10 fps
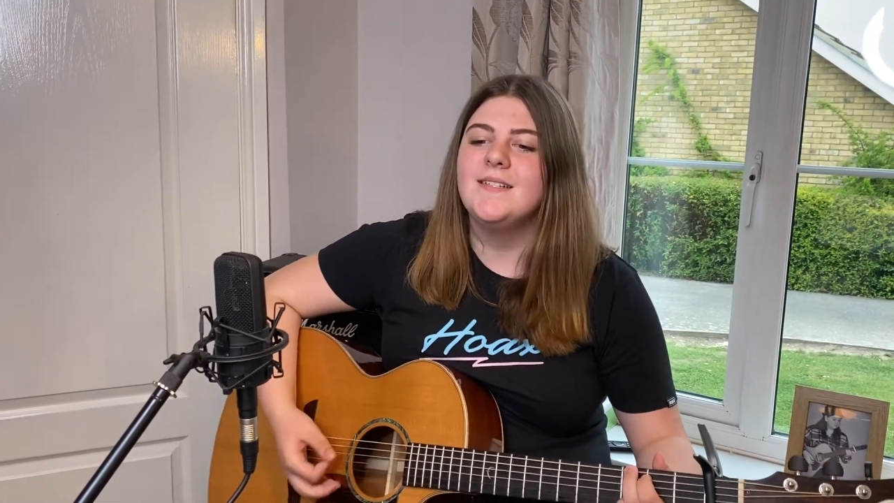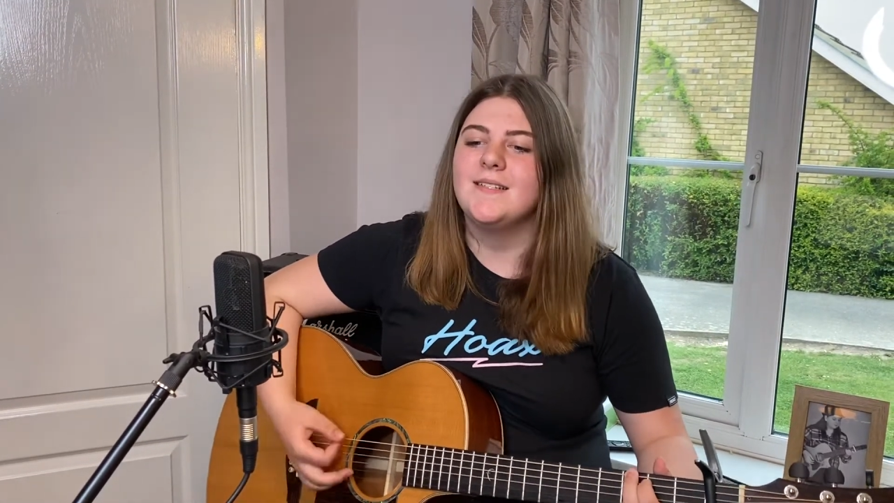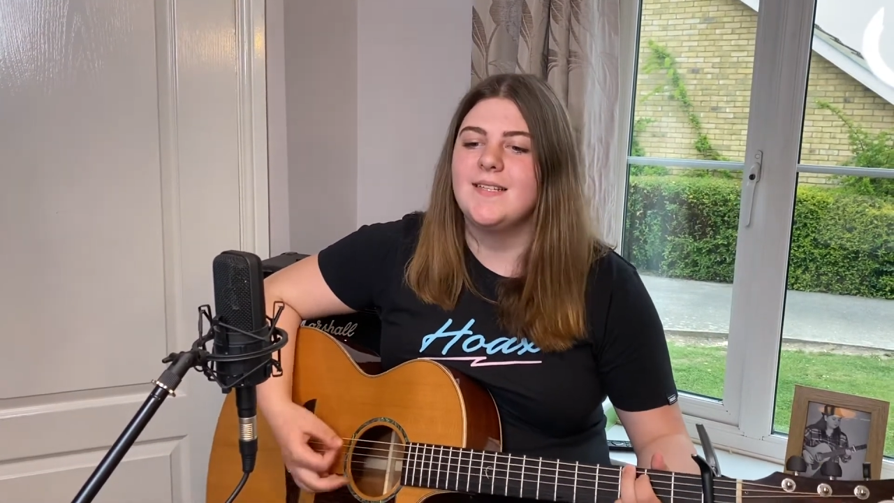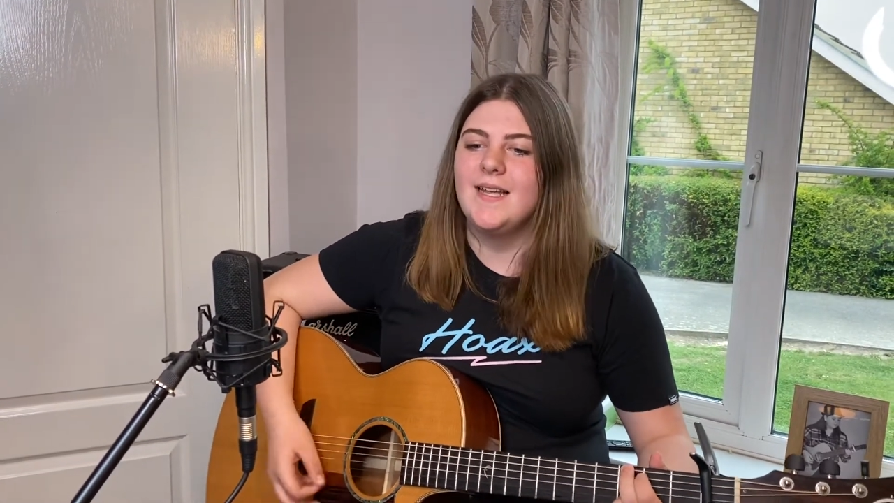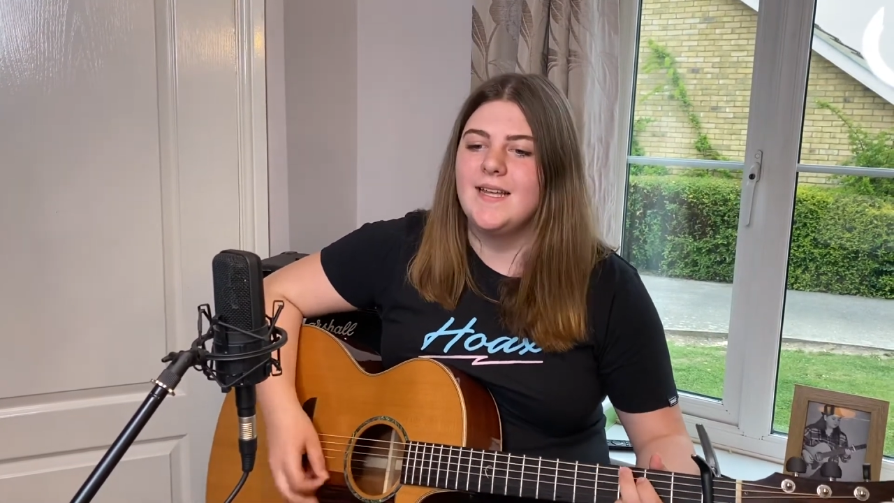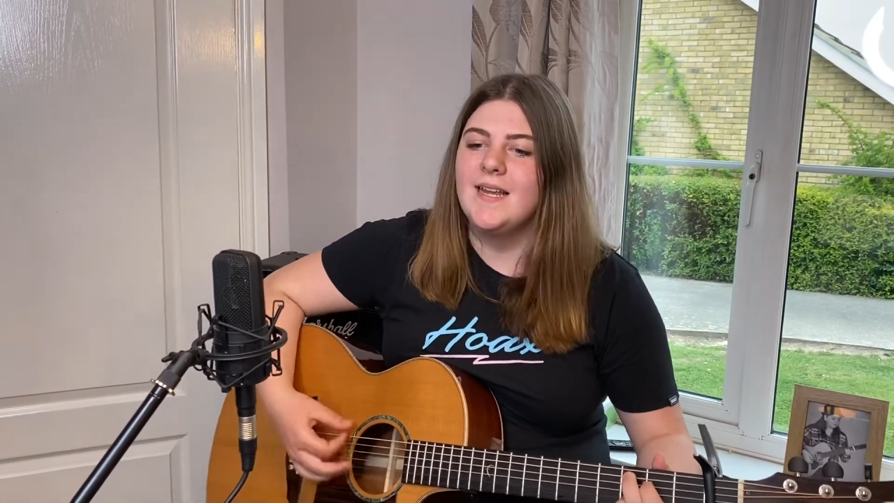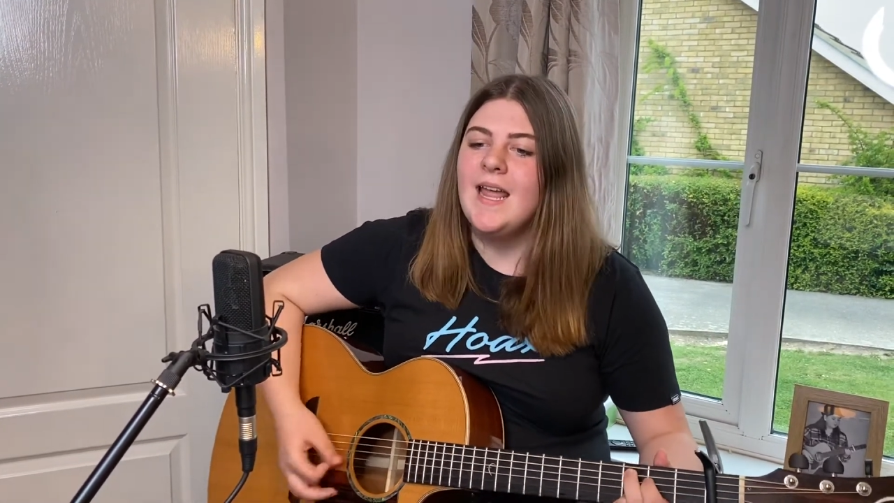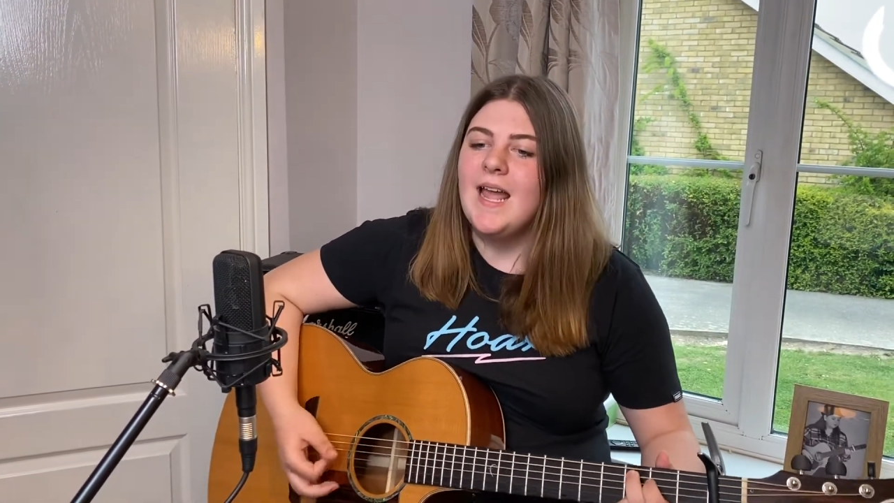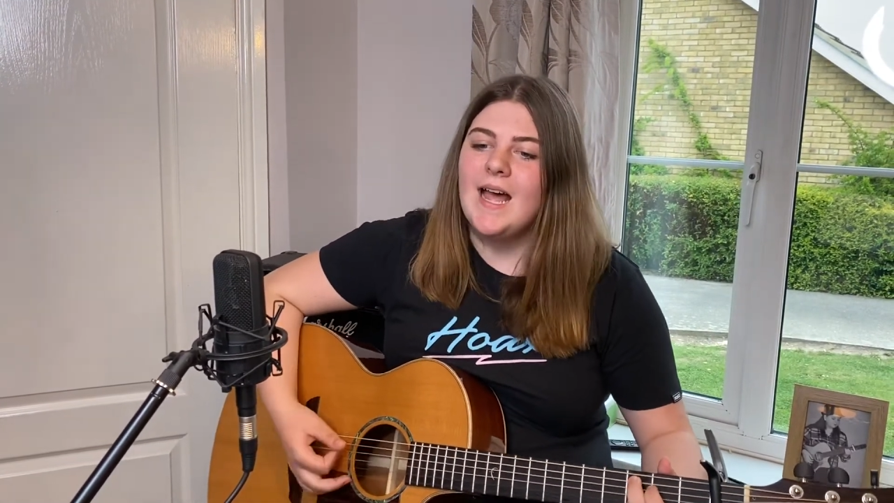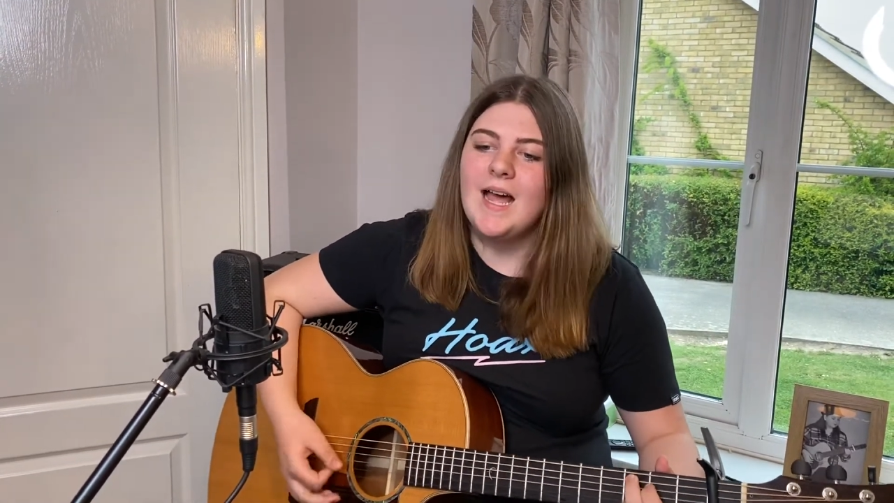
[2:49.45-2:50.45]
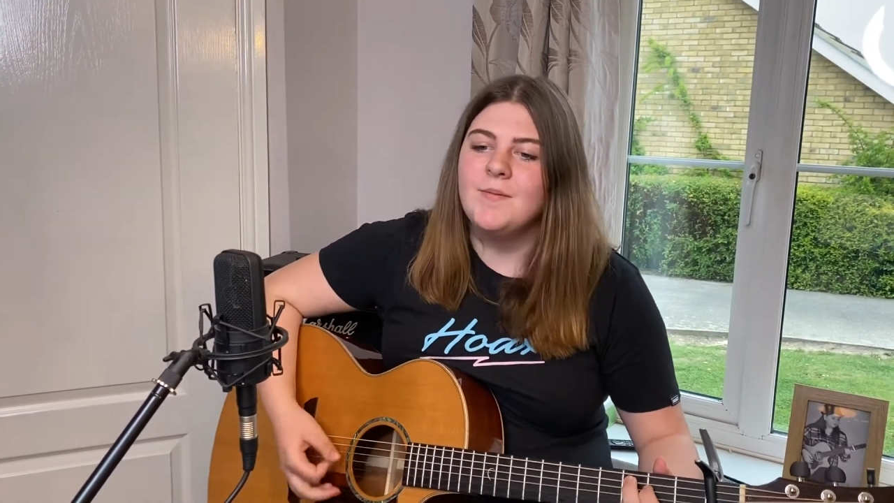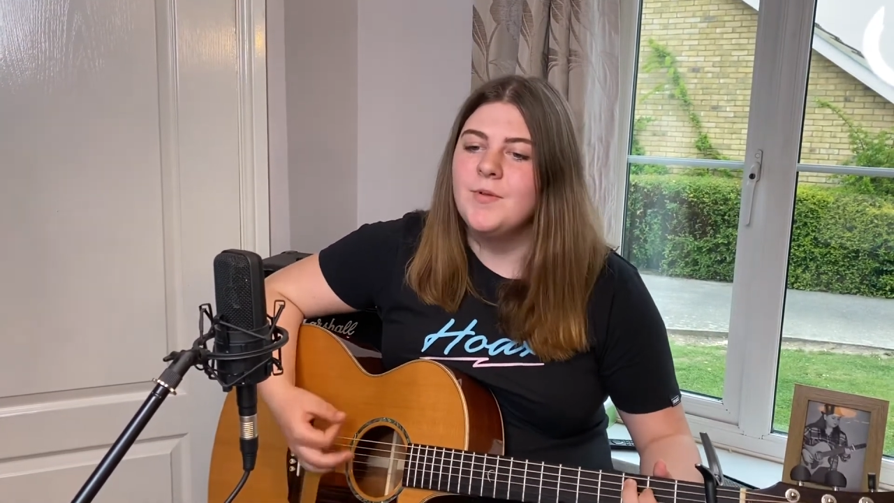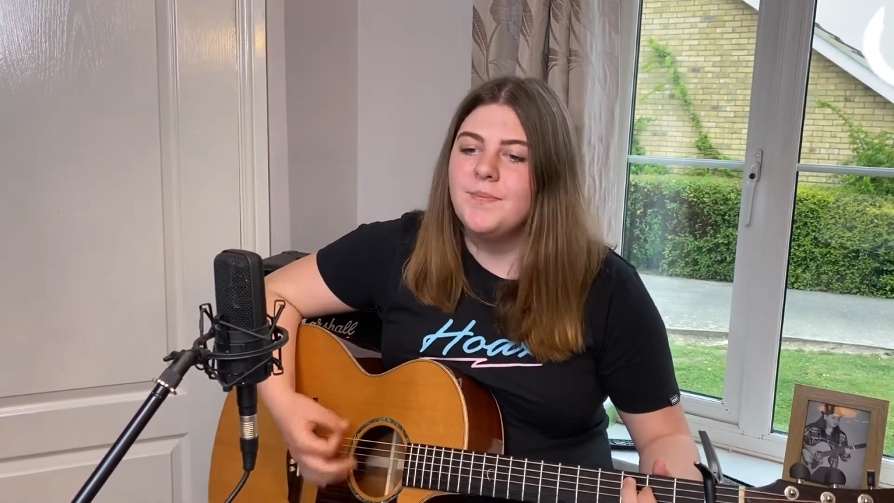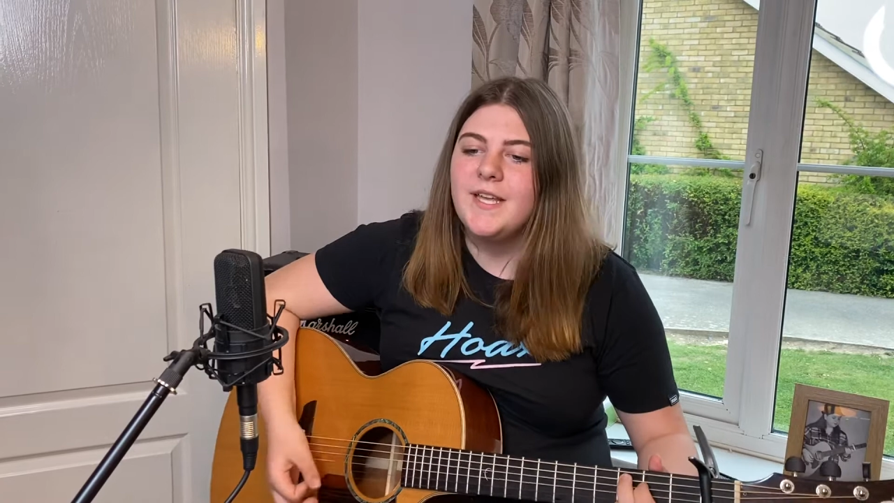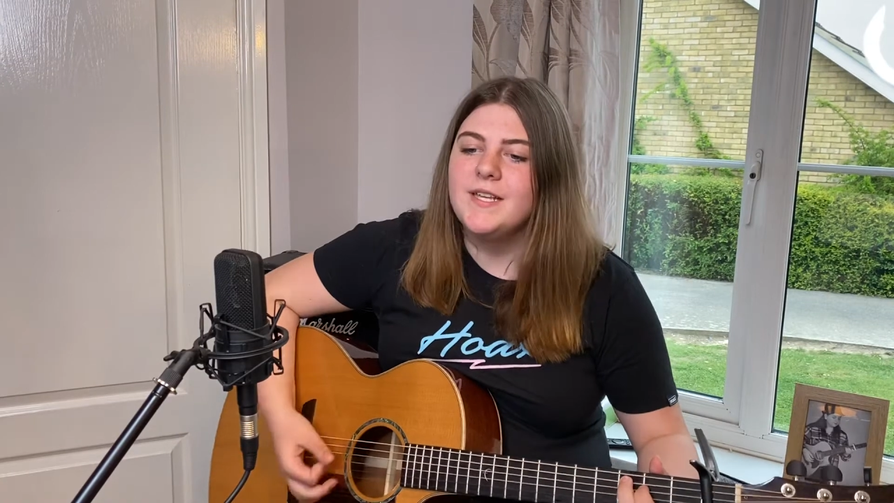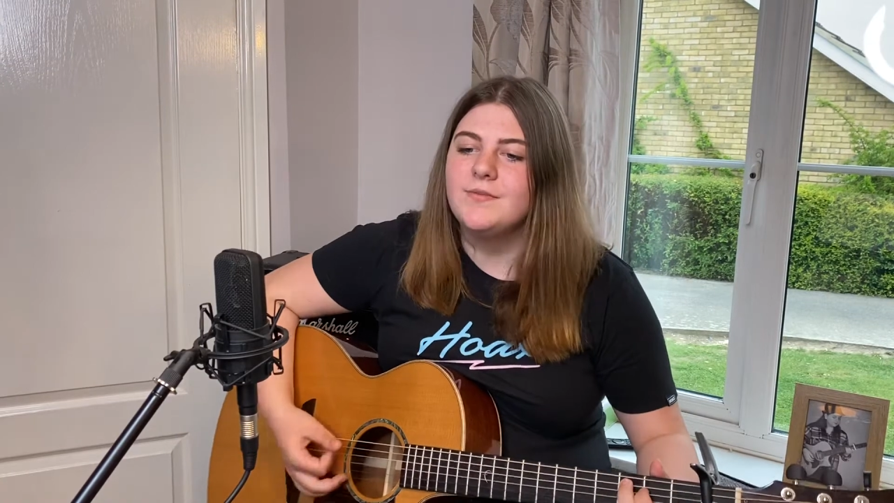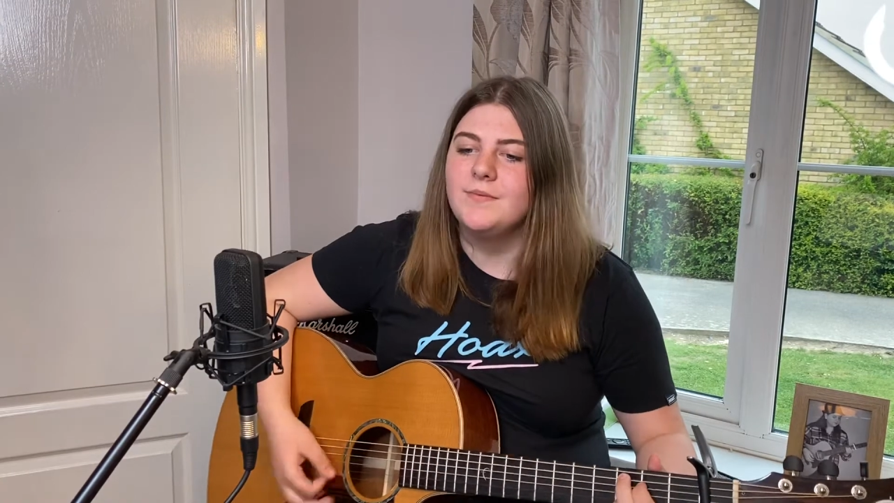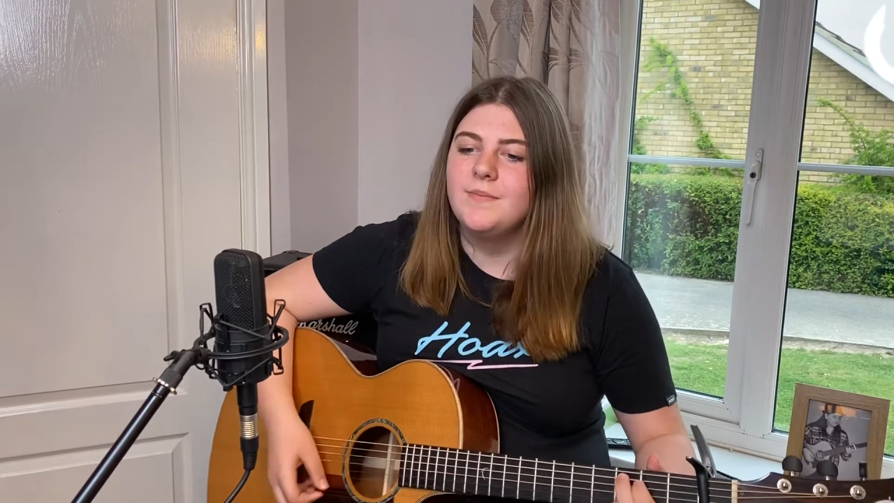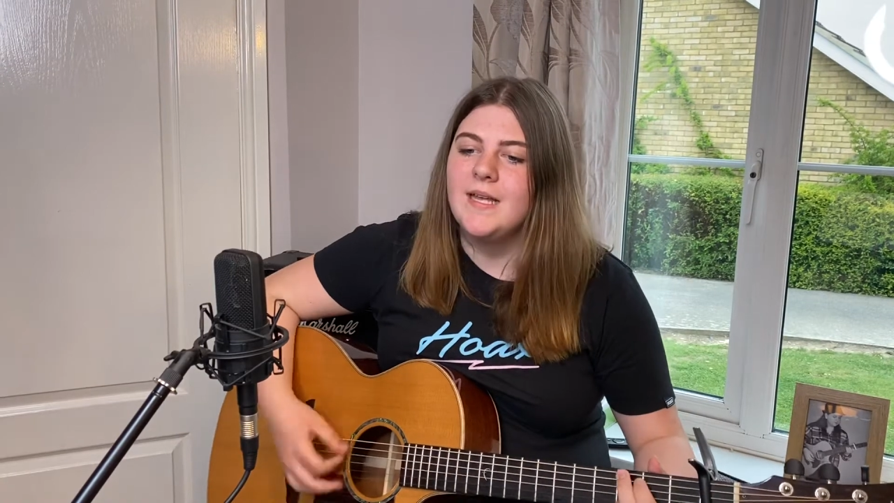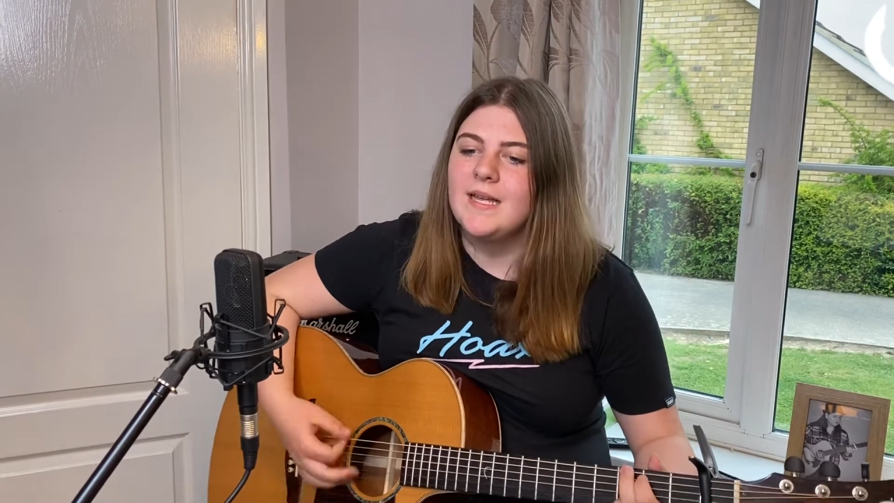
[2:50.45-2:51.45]
Said I'm a
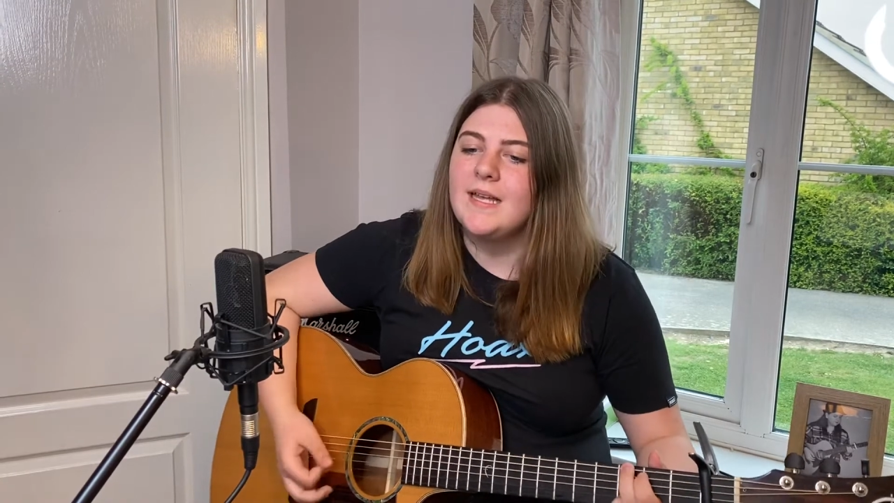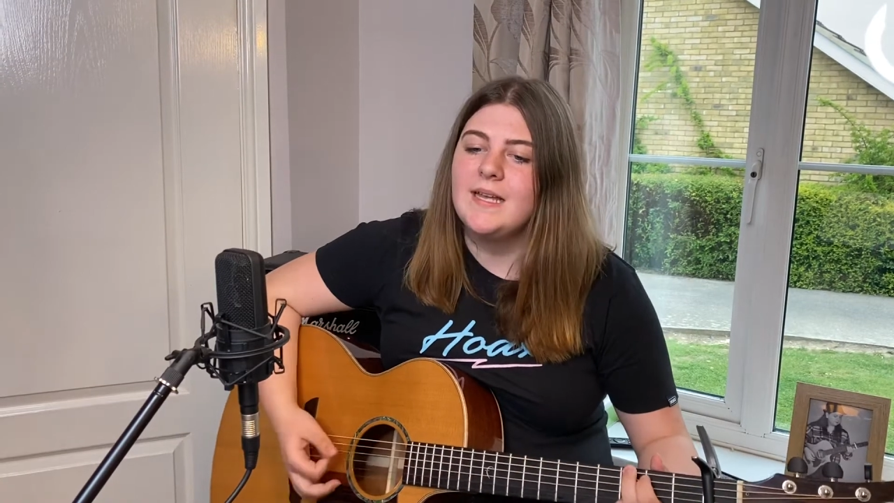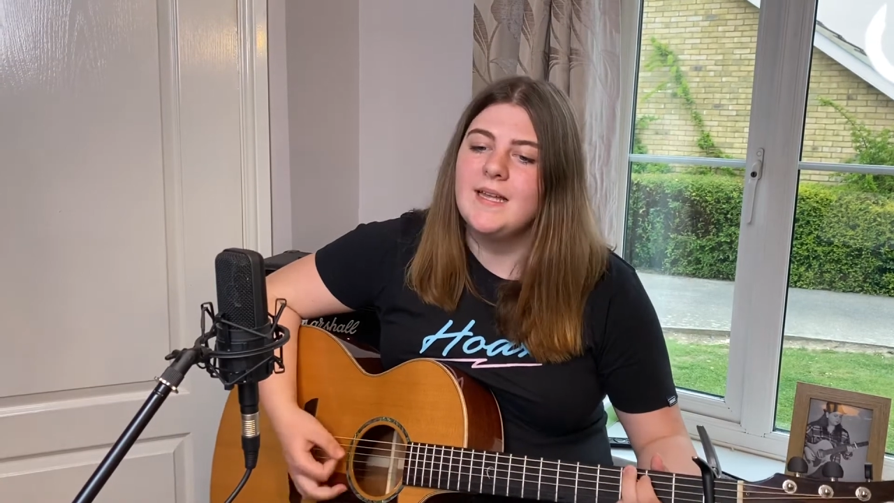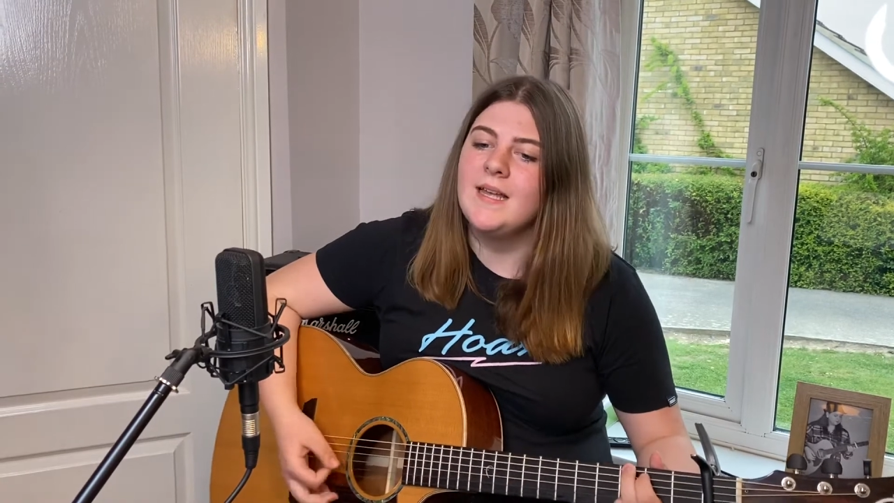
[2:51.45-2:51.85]
peaceful man.